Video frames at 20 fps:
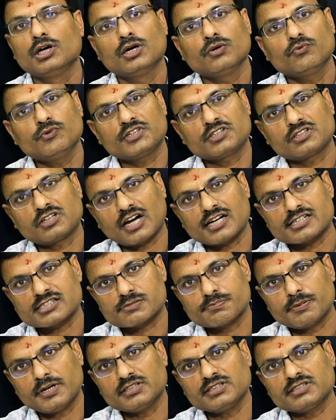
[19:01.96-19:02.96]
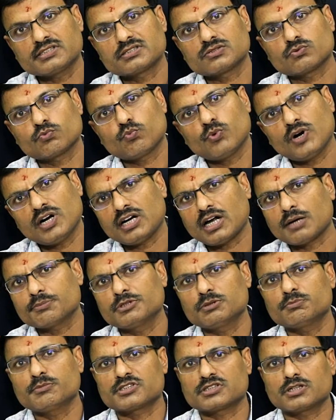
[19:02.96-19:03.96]
we transfer this one of the
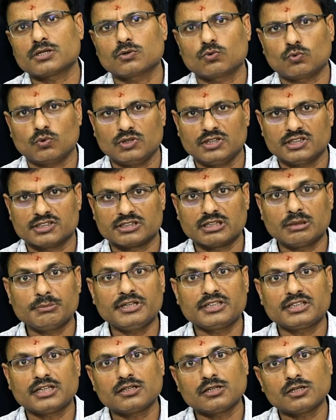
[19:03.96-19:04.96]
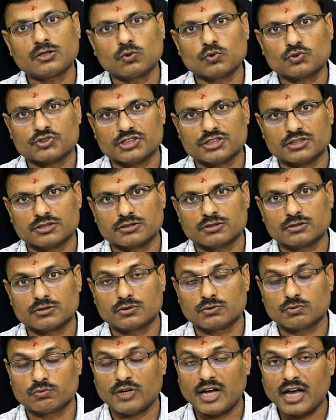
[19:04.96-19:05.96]
muscle only, semitendinosis,
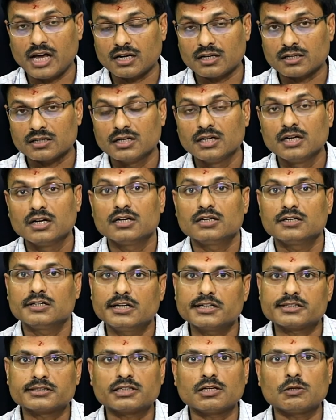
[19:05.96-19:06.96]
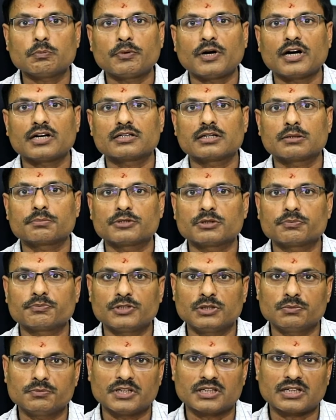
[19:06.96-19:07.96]
where distal part of the
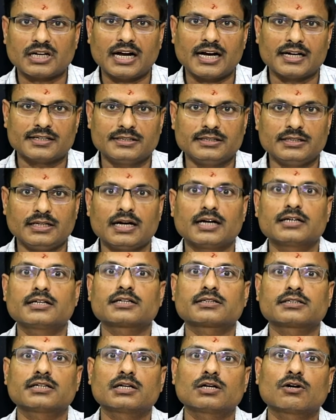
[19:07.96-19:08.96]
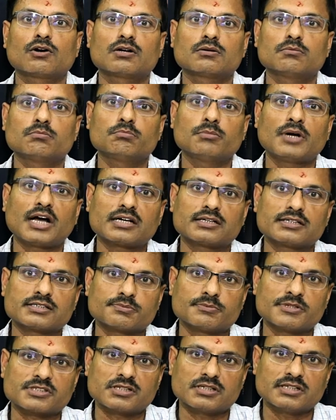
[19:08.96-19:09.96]
femur at the adductor magnus
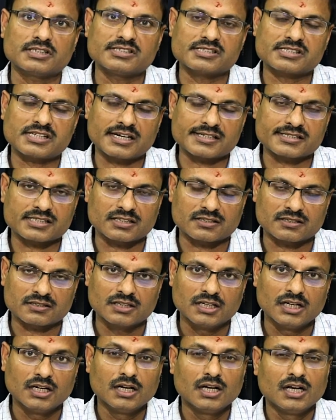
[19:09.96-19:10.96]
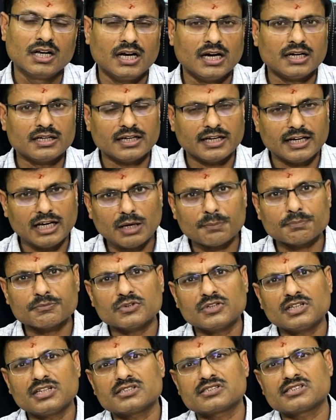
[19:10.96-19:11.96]
muscle insertion. And if
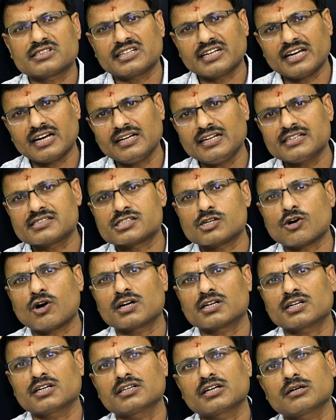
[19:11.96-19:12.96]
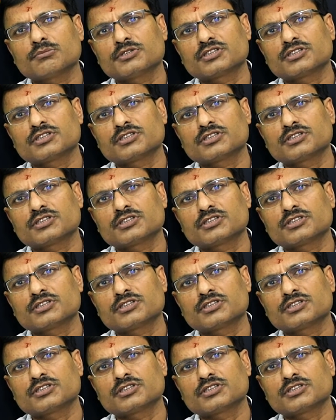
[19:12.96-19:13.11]
there is really shortened,